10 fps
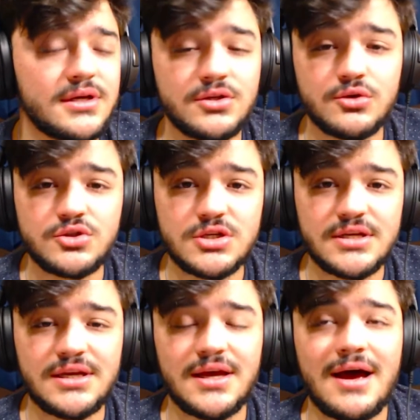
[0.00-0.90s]

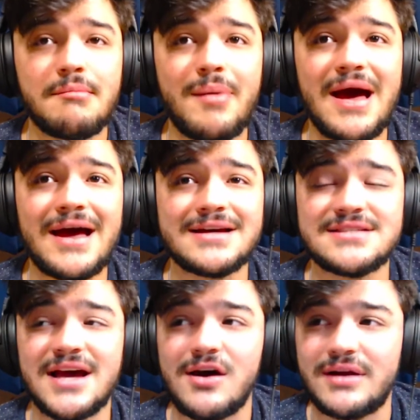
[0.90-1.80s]
Usually I pass
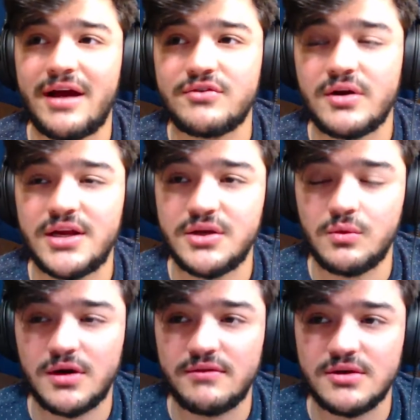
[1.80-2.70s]
out after I eat
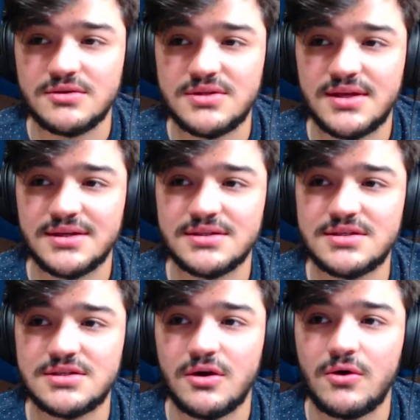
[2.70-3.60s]
one of those things.
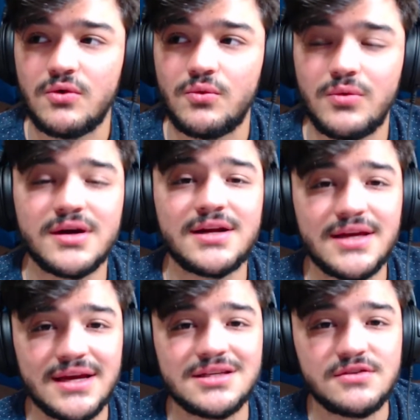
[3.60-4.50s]
So we're gonna
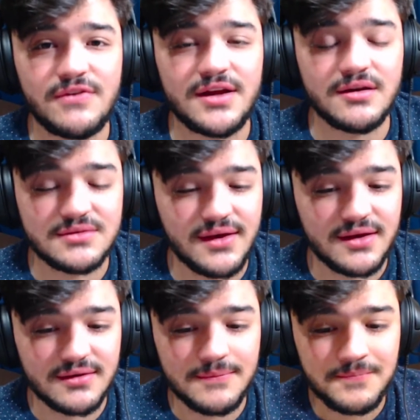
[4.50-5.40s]
get this video done.